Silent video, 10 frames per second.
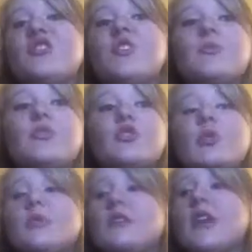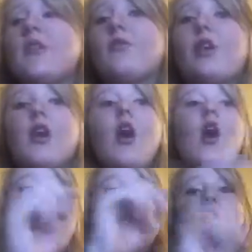the simple stupid stuff where,
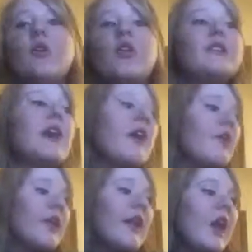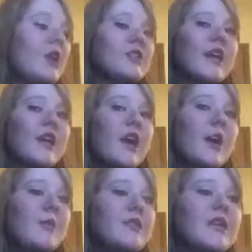oh, she wrote it down, okay, now I just gotta
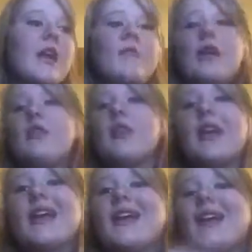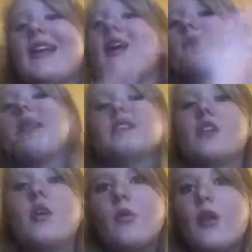copy and type it, and then I gotta cut it out and paste
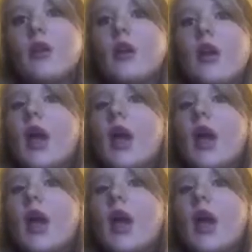it on a board.